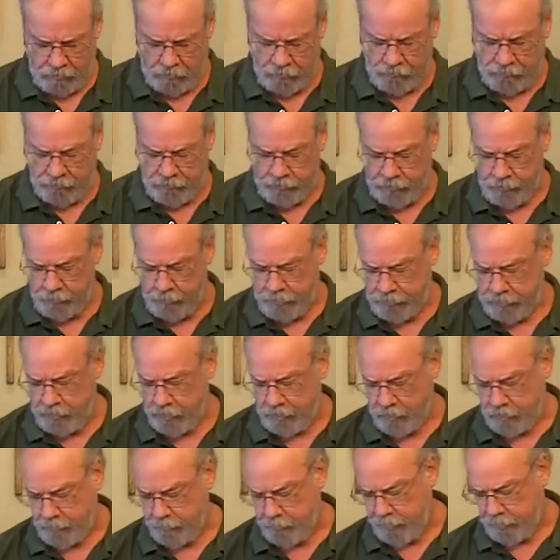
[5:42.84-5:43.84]
you've heard me
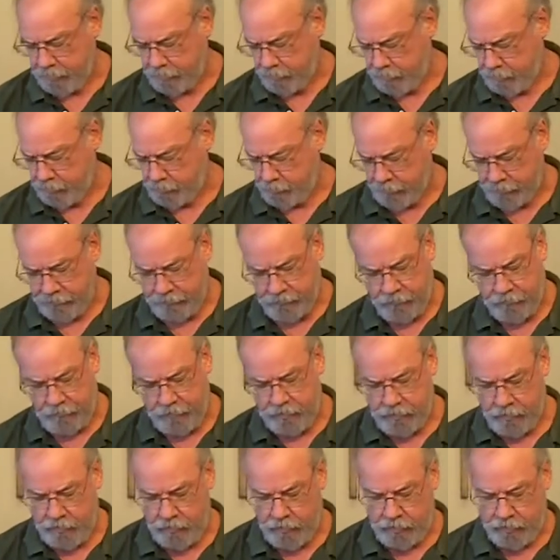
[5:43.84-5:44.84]
talk about this
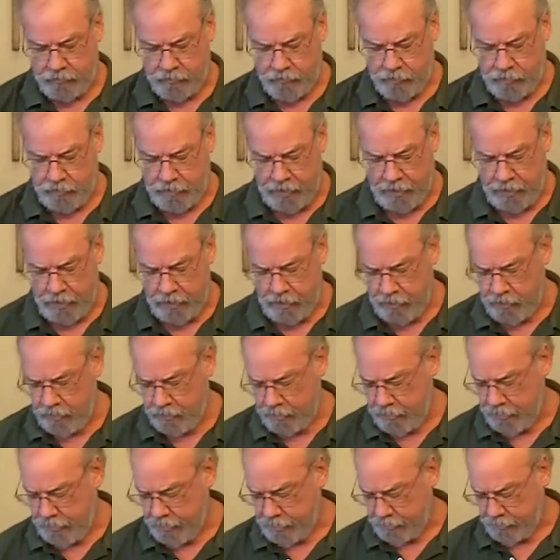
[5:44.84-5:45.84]
before, so I'll do it
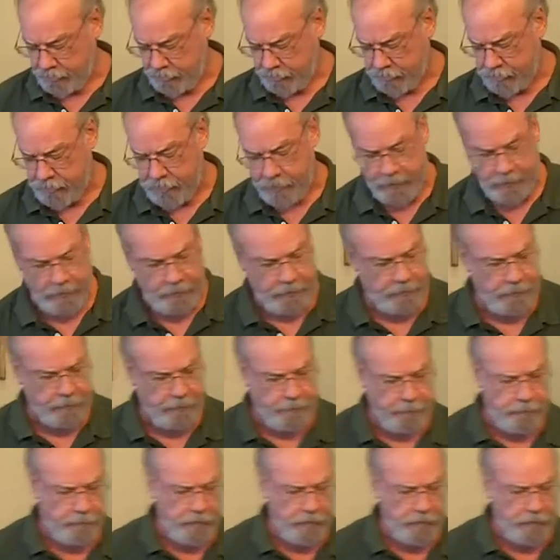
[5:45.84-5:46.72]
again. That is that